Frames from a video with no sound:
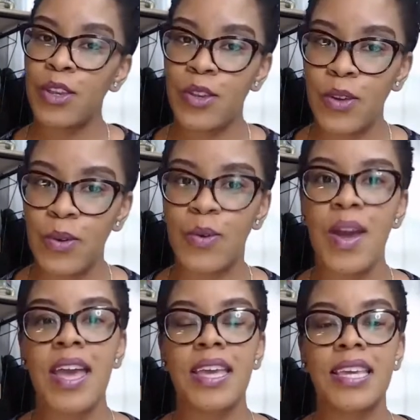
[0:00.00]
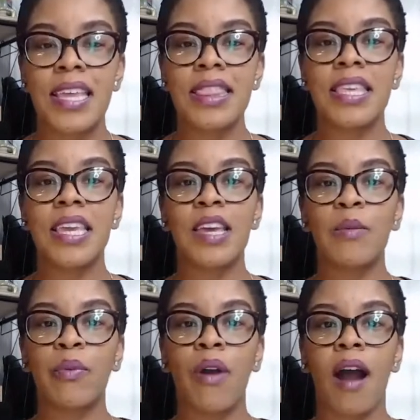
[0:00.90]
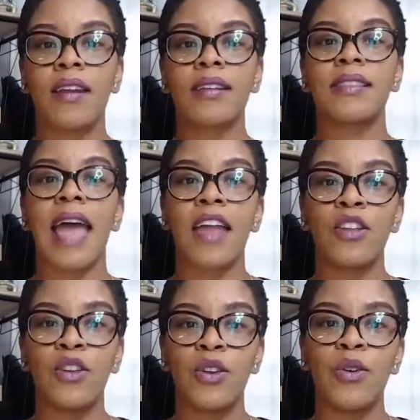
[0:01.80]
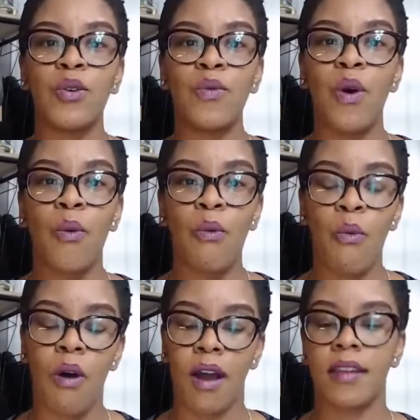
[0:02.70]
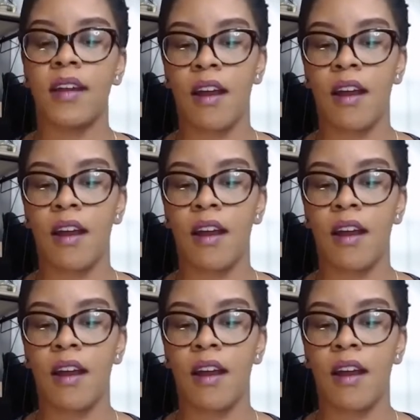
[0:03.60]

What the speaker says: you get the end product that you want.